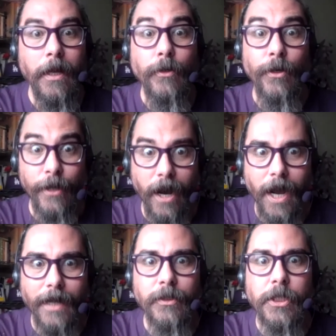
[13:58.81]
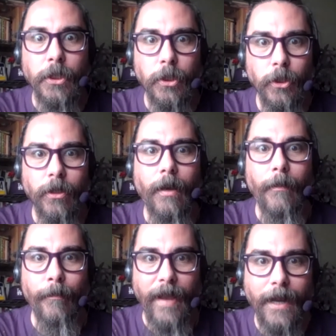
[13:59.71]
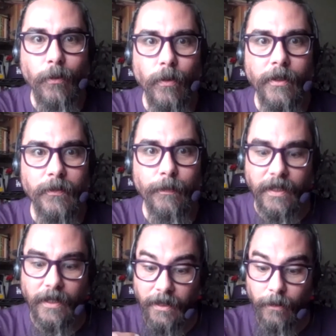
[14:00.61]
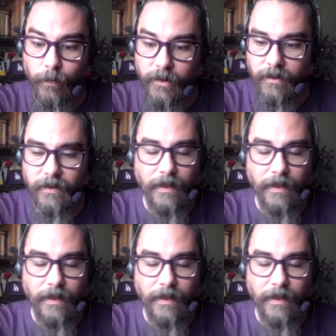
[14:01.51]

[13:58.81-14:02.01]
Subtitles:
not to look backwards, because it's